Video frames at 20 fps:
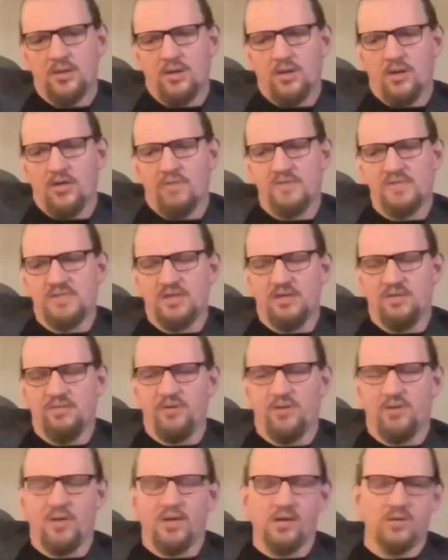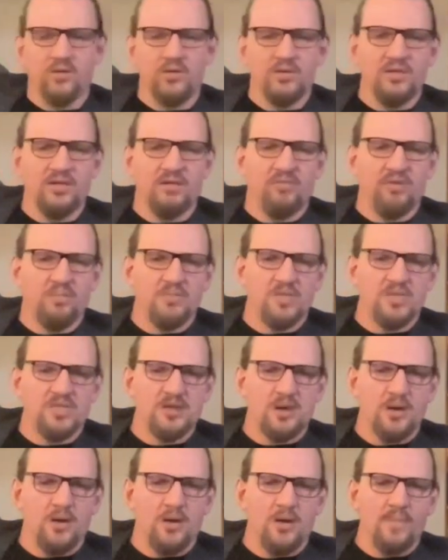obviously I felt like I couldn't give him the
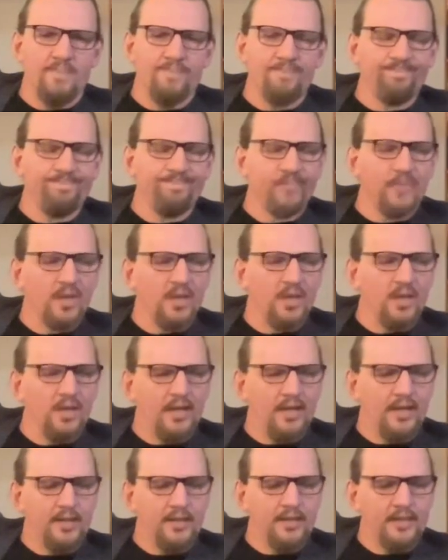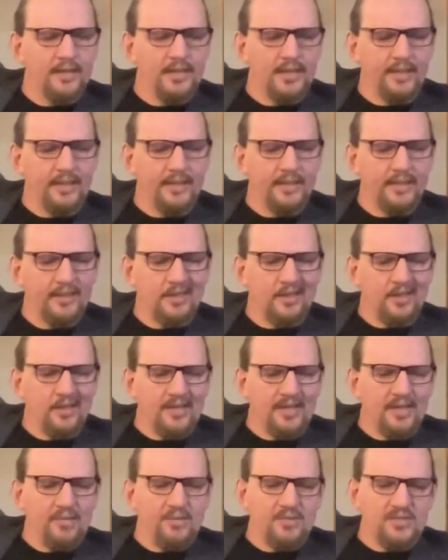time, and
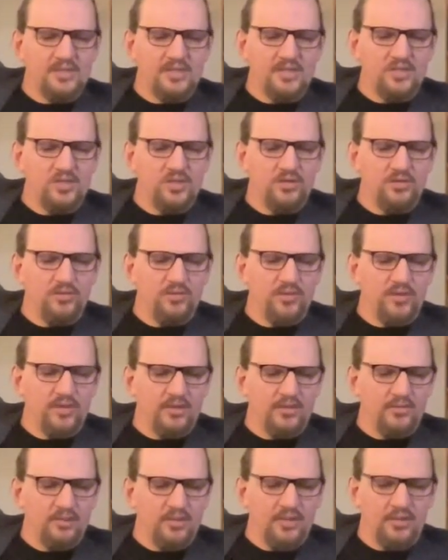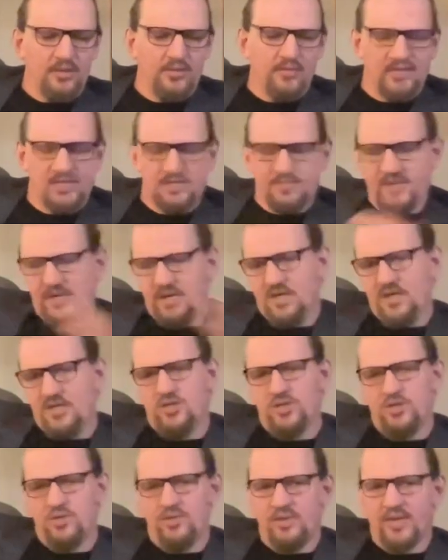that was an issue with, that's been an
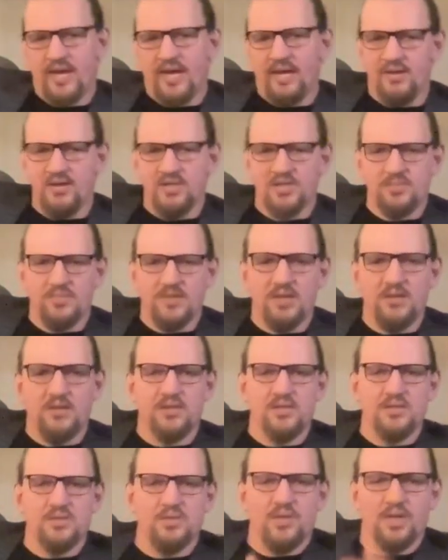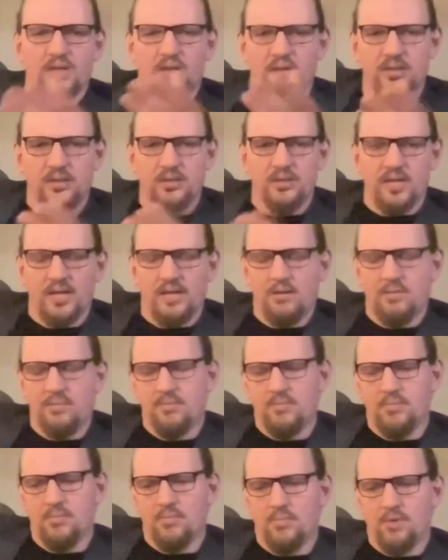issue with Ailish Smith as well, and
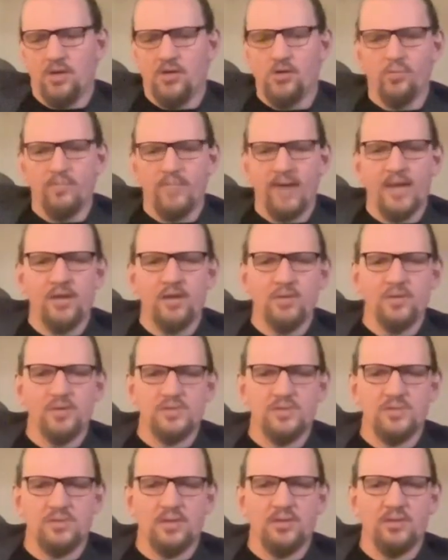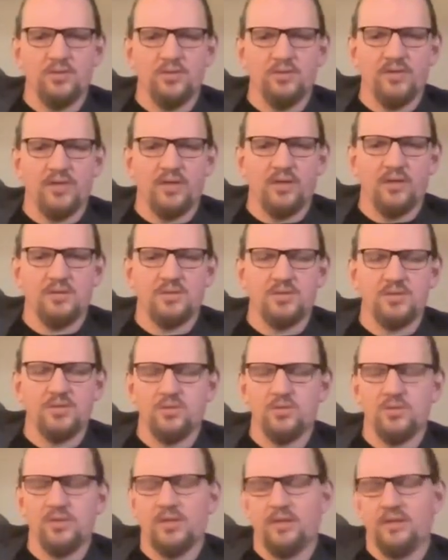Michael Manu as well, who I've had a lot to do
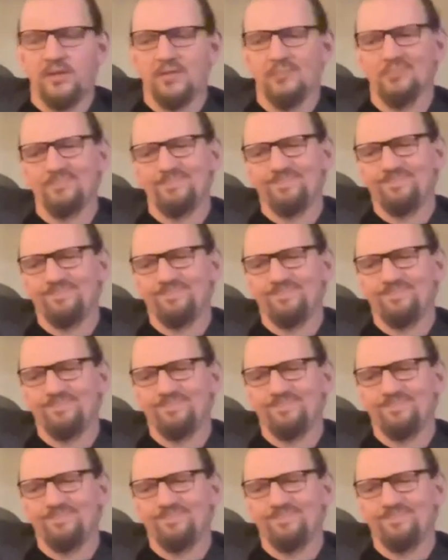with, and